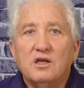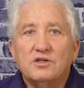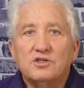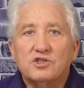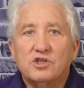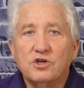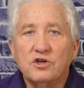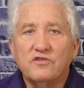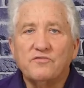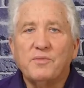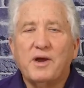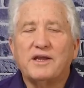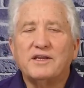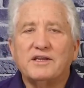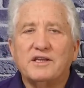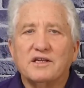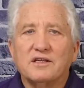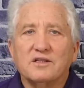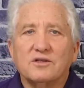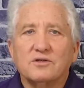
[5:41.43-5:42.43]
two of my
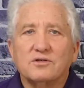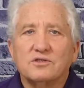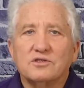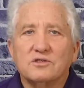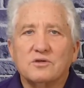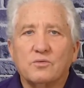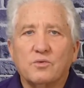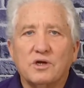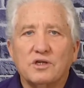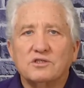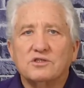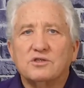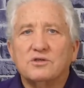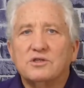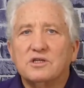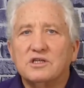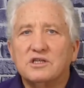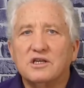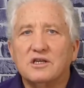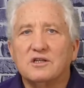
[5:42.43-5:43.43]
dealers went to
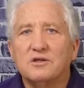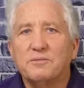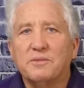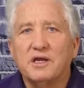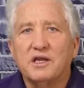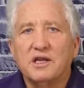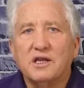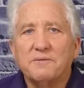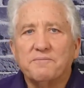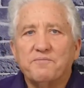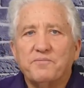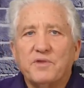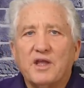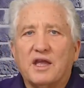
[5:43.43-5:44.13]
the dealer meeting,